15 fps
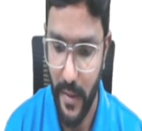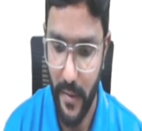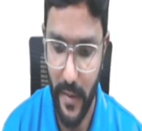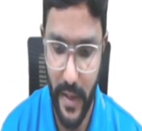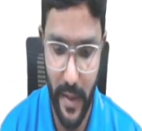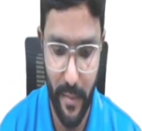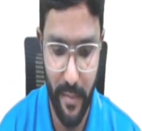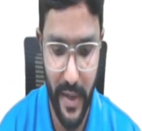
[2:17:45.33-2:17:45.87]

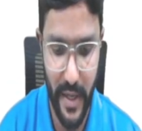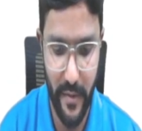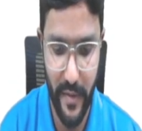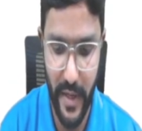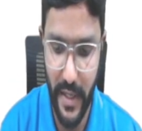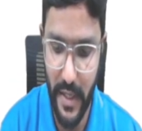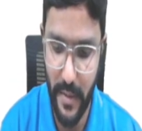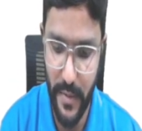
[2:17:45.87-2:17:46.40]
Okay, but
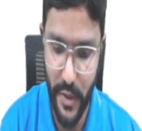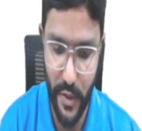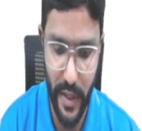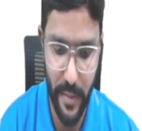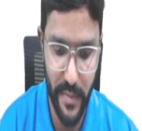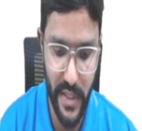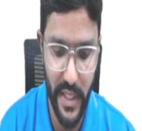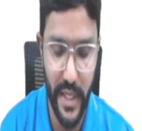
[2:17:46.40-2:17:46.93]
when it comes to
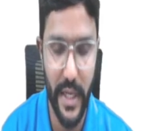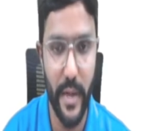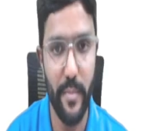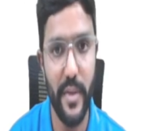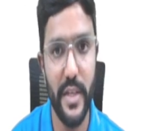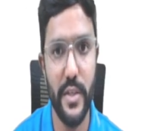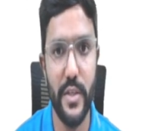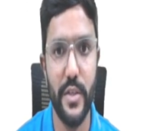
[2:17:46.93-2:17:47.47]
Mg and
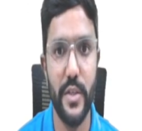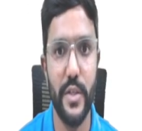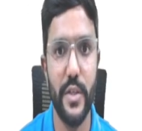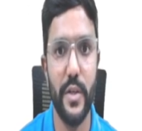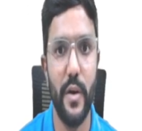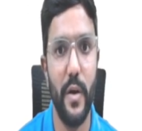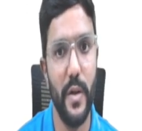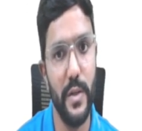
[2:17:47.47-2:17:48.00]
Mh
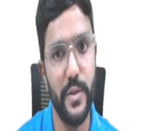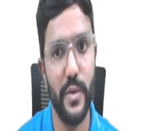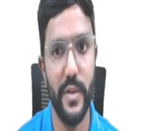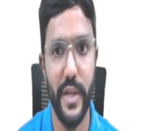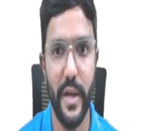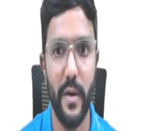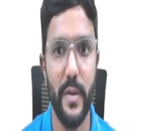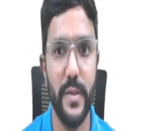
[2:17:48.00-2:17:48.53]
also,
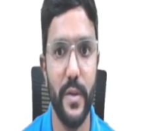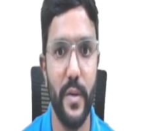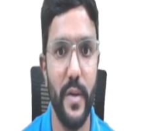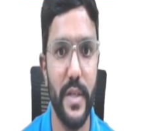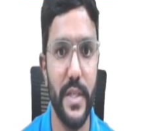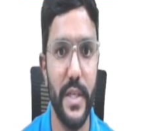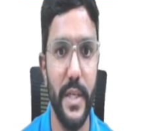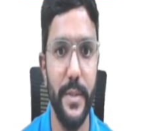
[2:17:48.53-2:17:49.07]
they are also
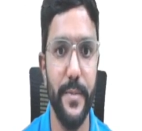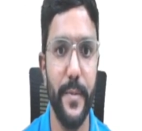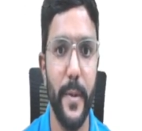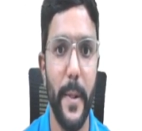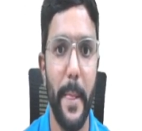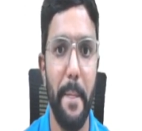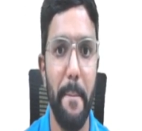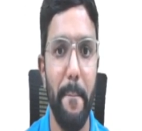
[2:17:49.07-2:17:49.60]
costly.
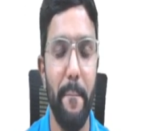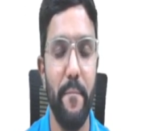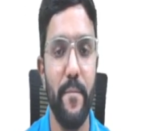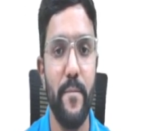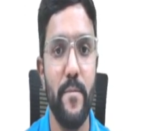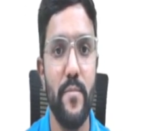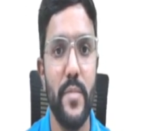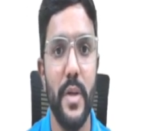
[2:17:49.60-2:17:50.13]

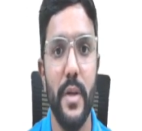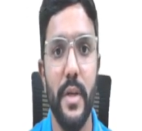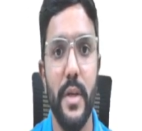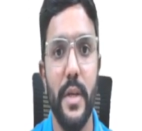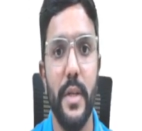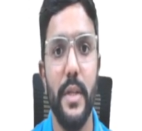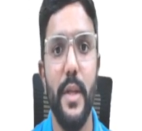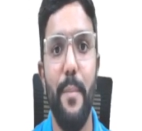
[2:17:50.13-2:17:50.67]

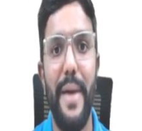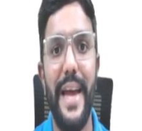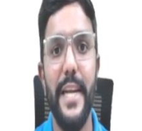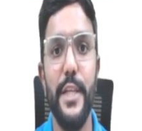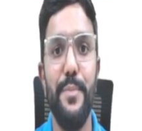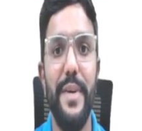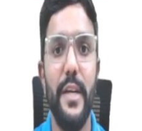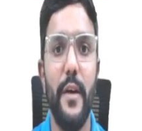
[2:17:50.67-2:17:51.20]
The
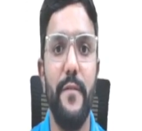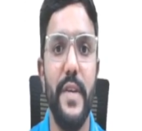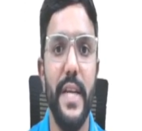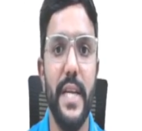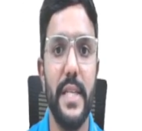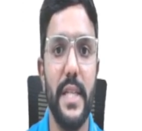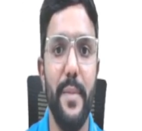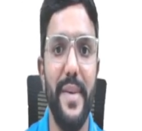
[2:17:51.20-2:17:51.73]
management of
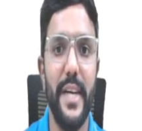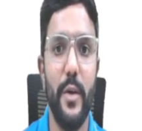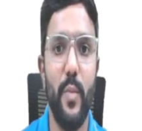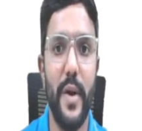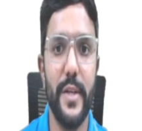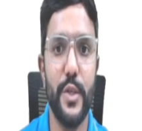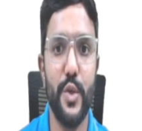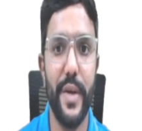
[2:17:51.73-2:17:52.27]
TS Limited
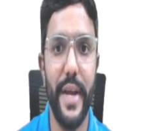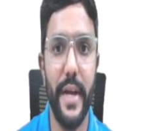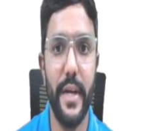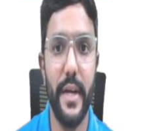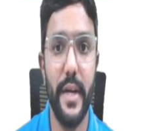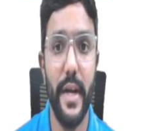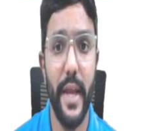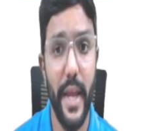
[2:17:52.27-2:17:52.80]
wants to get
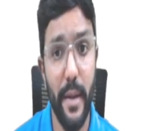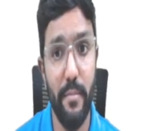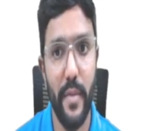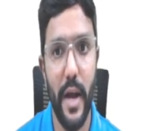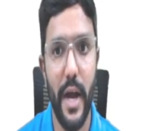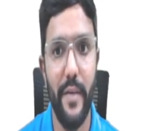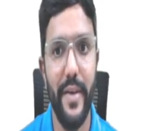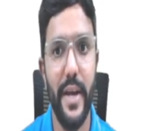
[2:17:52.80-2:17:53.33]

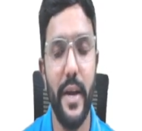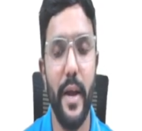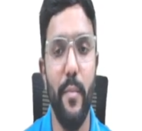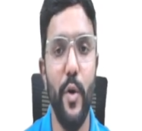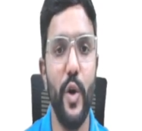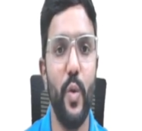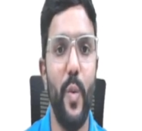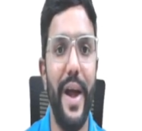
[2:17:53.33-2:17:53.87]
him aware
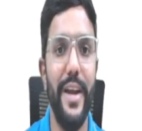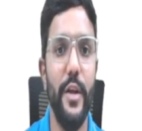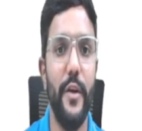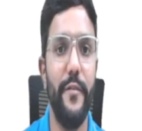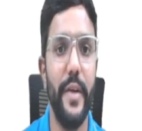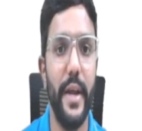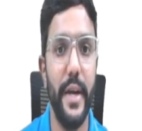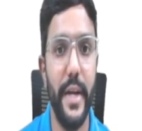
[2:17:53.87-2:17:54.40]
about value
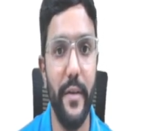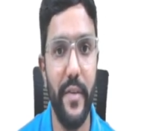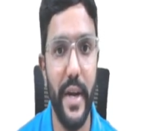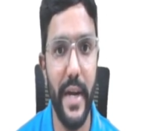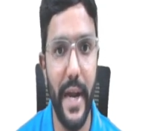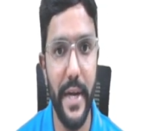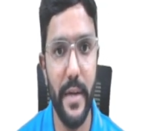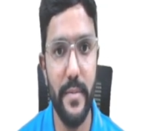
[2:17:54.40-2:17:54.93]
of
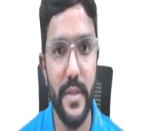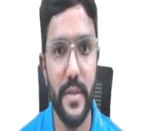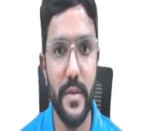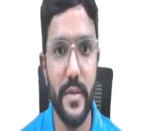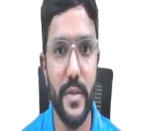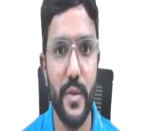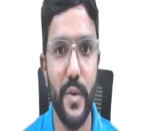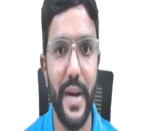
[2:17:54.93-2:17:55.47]
different items.
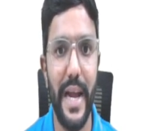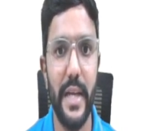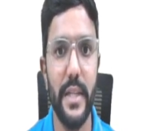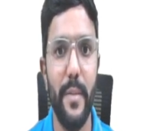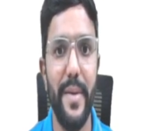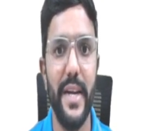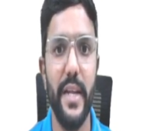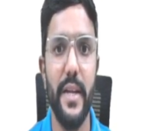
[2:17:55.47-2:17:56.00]
So rank
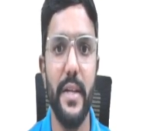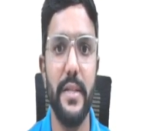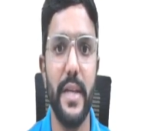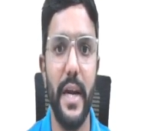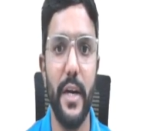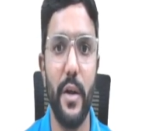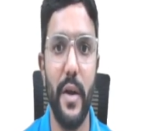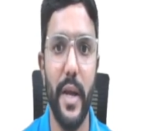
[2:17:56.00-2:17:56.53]
the materials
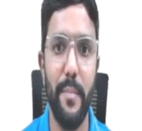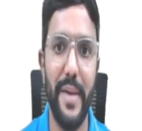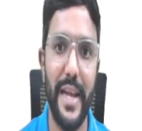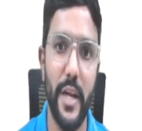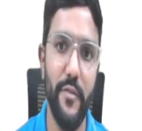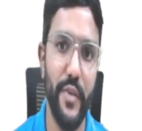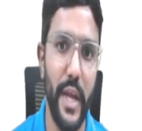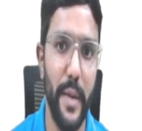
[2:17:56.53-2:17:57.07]
and draw a plan
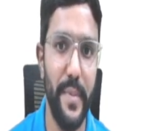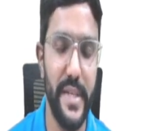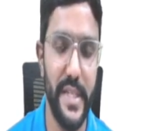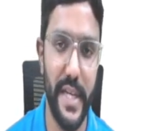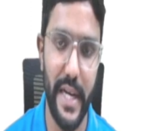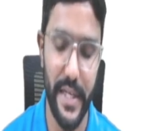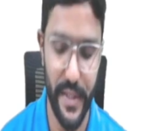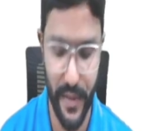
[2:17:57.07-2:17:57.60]
of
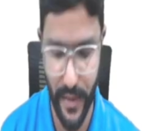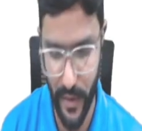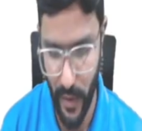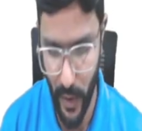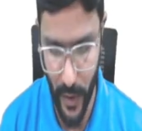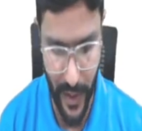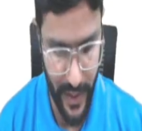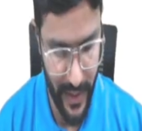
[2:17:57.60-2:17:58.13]
ABC, guys.
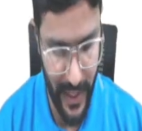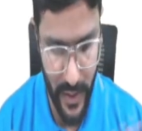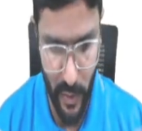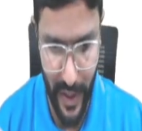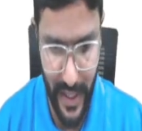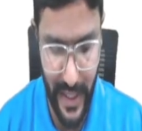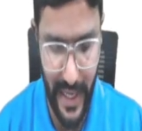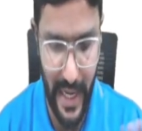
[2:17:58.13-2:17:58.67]
Okay, that is
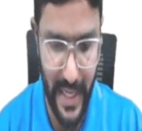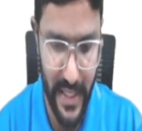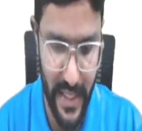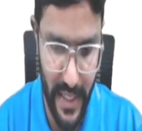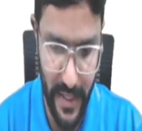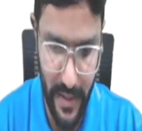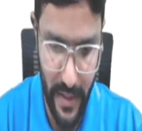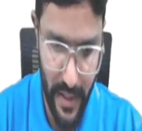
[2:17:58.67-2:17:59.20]
what they're
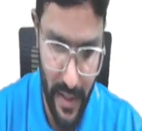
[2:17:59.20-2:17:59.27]
asking.